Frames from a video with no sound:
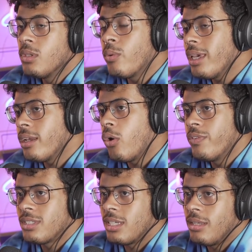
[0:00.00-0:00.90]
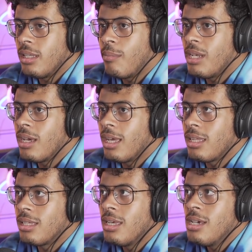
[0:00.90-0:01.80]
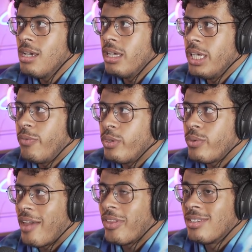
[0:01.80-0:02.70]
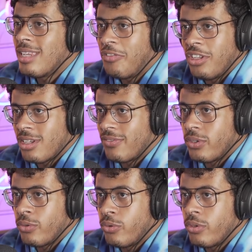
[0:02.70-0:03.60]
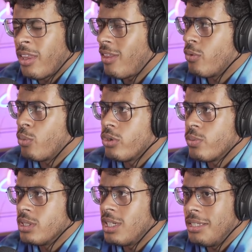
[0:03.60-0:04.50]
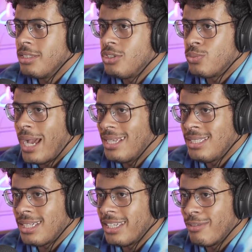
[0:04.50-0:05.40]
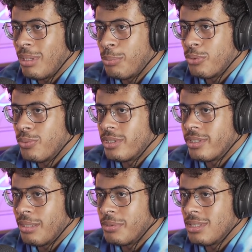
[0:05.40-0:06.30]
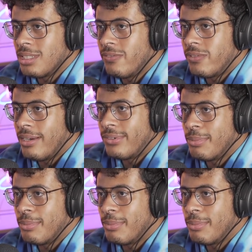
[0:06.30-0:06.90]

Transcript: Well, yeah, obviously. I mean, I think if you do that, then safety is going to go through. I think the world would change drastically if people were able to live forever.